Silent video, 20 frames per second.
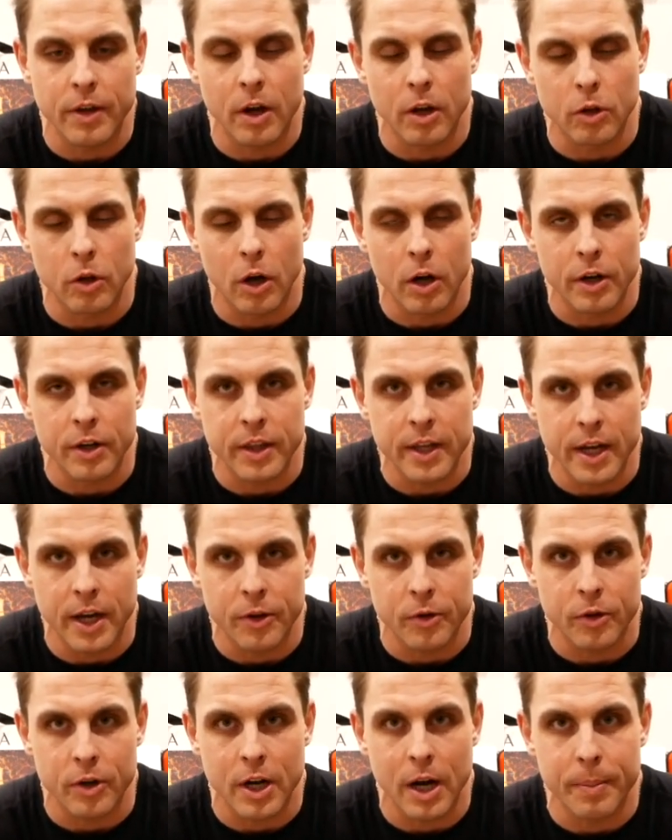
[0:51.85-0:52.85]
a lot of the
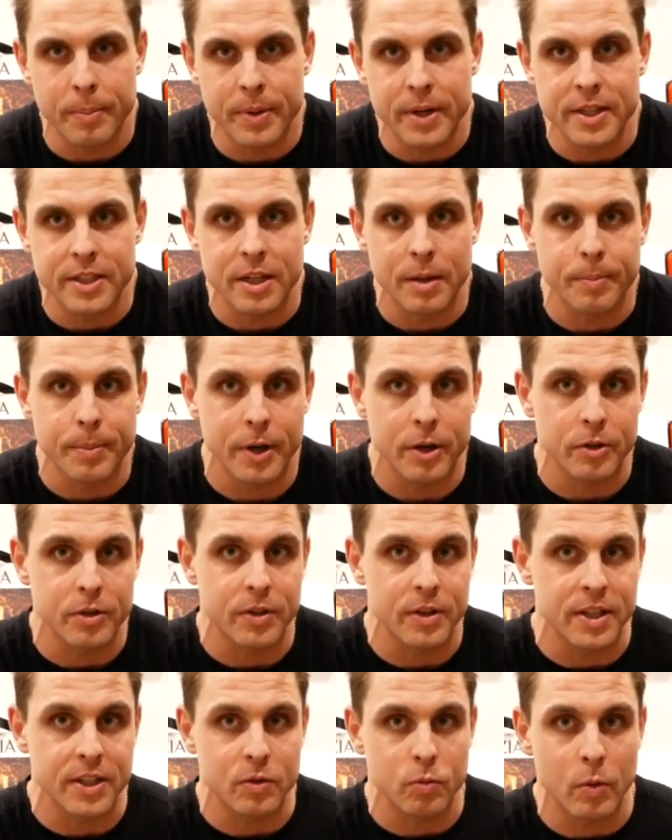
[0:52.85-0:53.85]
other companies compared to this